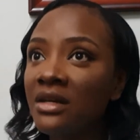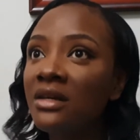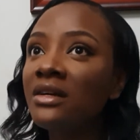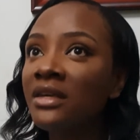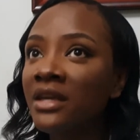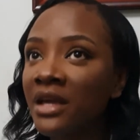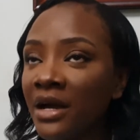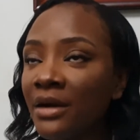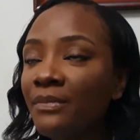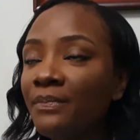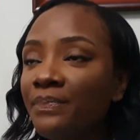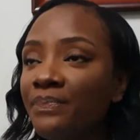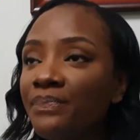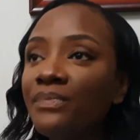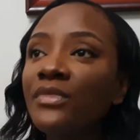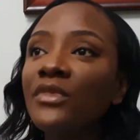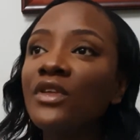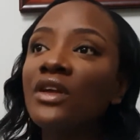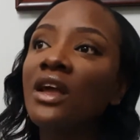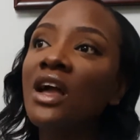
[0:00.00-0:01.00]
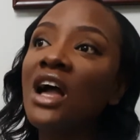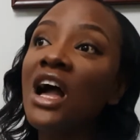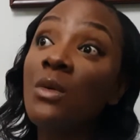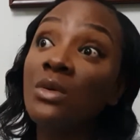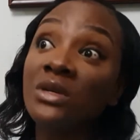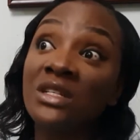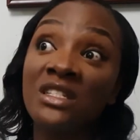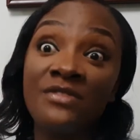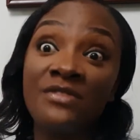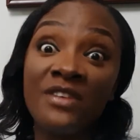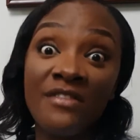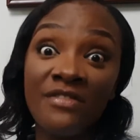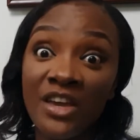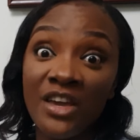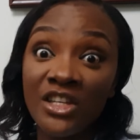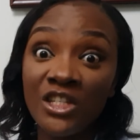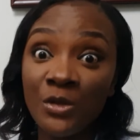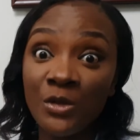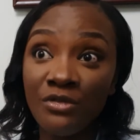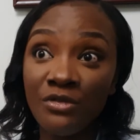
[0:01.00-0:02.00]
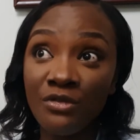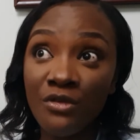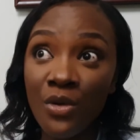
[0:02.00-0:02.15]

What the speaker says: Yeah, I was 65 kg